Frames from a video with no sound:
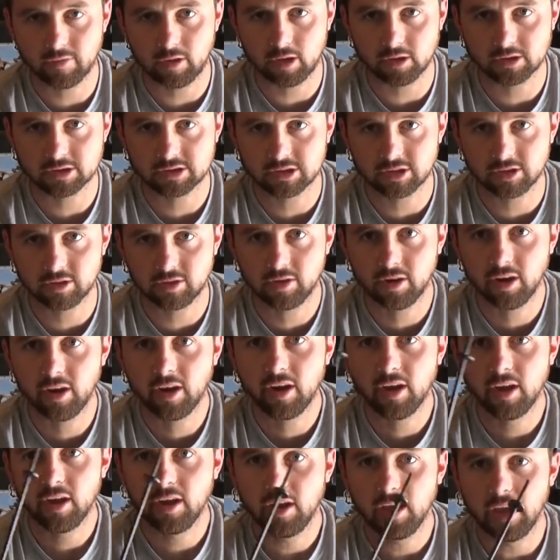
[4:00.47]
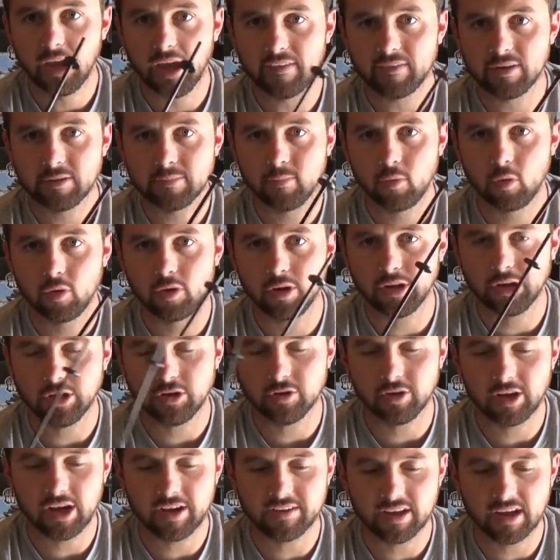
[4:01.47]
also, every morning
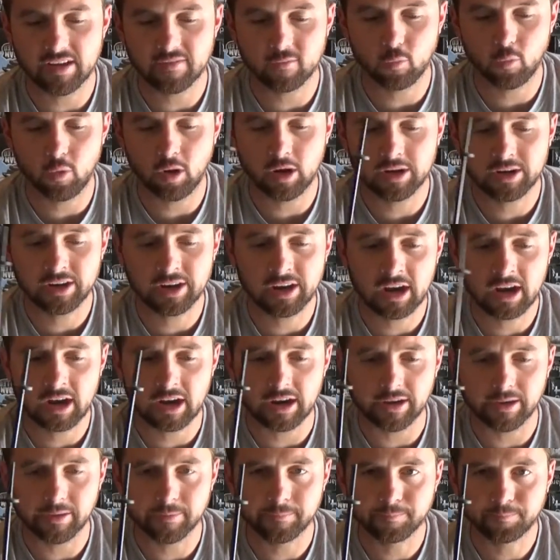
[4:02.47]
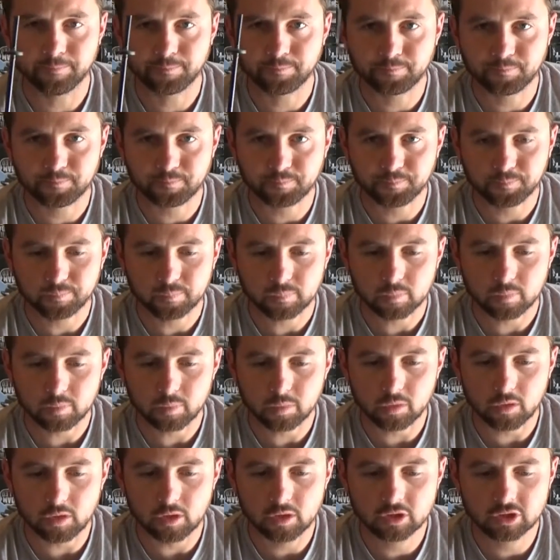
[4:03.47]
you'll have to have one guy
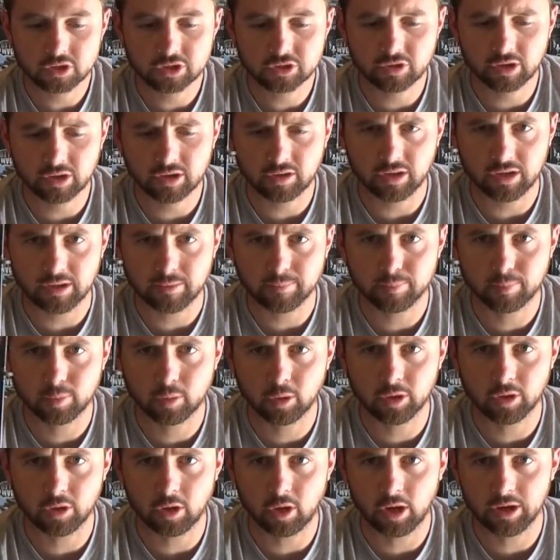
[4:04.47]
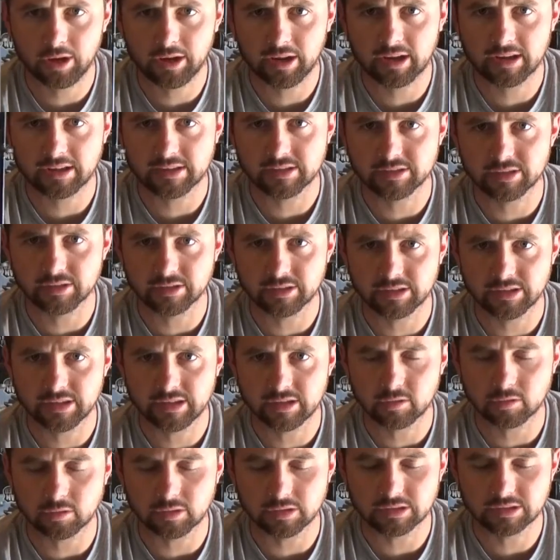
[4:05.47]
strictly put on heads on the
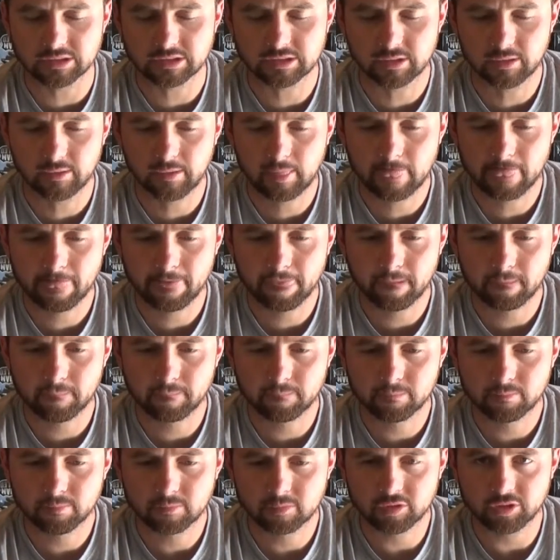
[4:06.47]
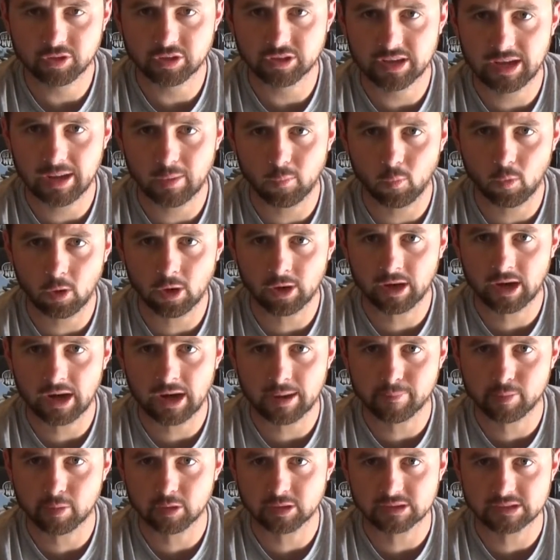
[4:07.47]
decoys. So you're down one
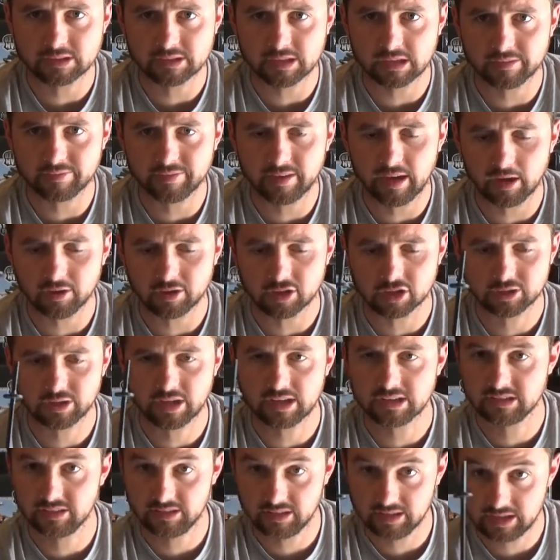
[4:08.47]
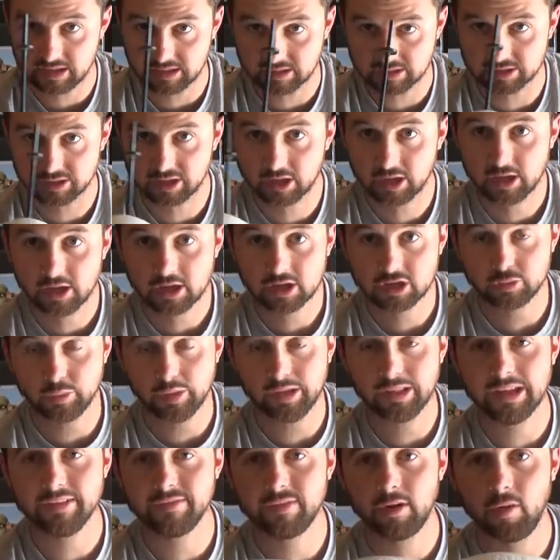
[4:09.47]
guy putting stuff out just because of the heads. So
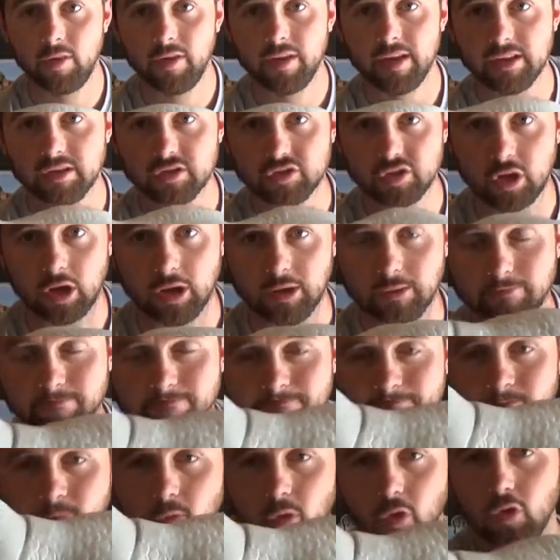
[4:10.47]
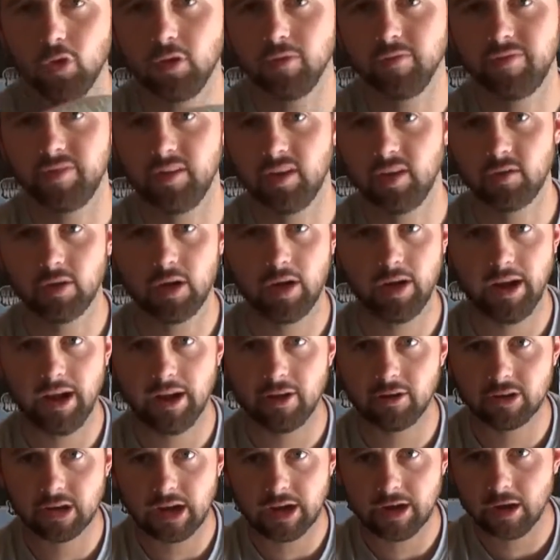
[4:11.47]
we leave all the heads on. You can fit around
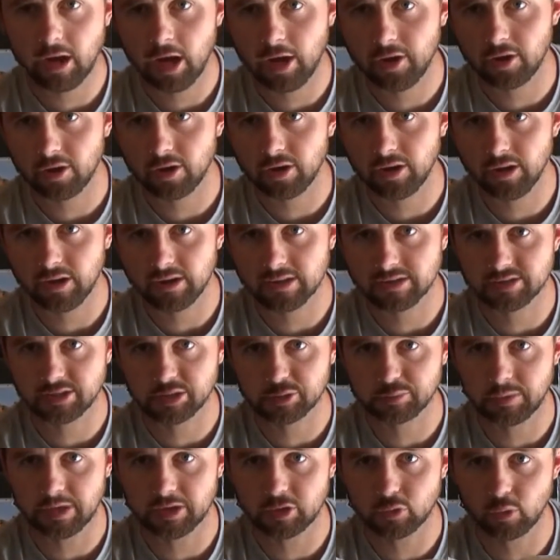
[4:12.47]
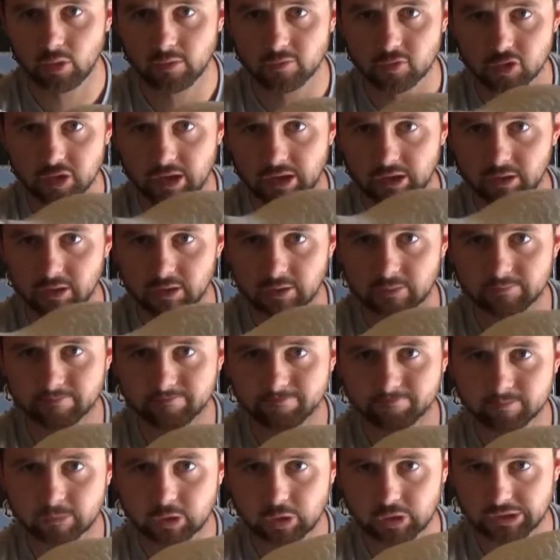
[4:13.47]
800 or 900 in a 6x12 trailer.
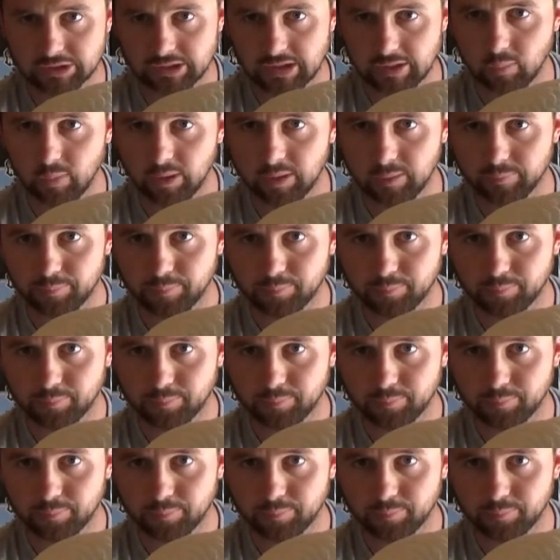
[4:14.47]
Doing it that way.